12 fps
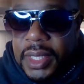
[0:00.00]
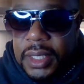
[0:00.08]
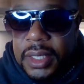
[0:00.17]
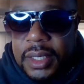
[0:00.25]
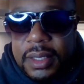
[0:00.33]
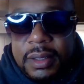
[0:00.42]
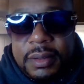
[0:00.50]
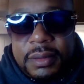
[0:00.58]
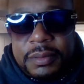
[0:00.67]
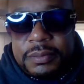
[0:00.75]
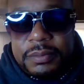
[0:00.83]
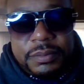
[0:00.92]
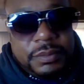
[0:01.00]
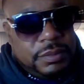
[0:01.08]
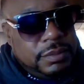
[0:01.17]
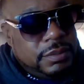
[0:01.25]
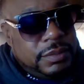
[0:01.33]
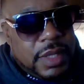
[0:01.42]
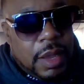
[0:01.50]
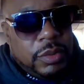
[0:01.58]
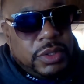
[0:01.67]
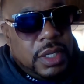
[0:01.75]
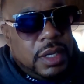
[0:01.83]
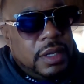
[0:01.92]
That was
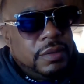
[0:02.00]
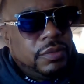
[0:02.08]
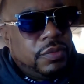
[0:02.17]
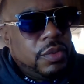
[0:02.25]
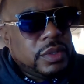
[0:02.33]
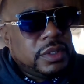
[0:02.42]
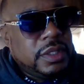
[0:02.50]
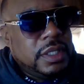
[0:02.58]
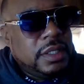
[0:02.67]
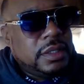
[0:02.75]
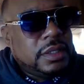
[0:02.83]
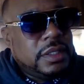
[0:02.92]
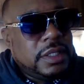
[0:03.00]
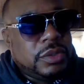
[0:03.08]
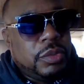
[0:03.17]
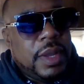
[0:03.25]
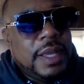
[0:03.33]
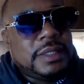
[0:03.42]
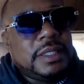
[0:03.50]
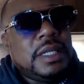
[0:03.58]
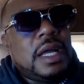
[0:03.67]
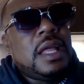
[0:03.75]
an unfortunate situation.